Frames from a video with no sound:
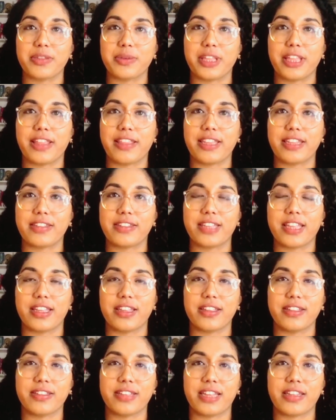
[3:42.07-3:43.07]
Were there things
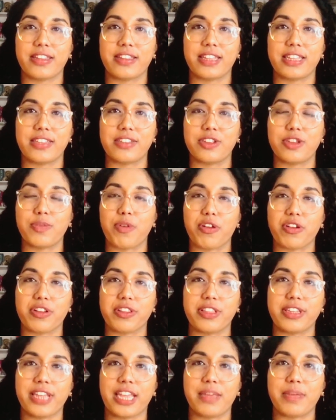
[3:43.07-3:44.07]
certain things you brought to
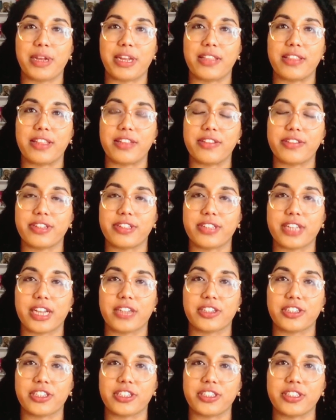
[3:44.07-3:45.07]
the table in those
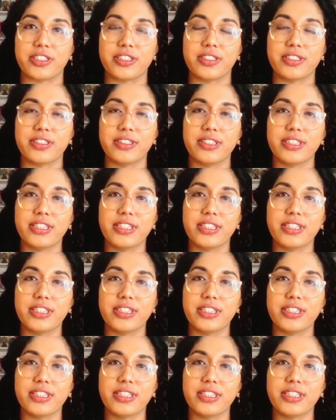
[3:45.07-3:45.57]
discussions?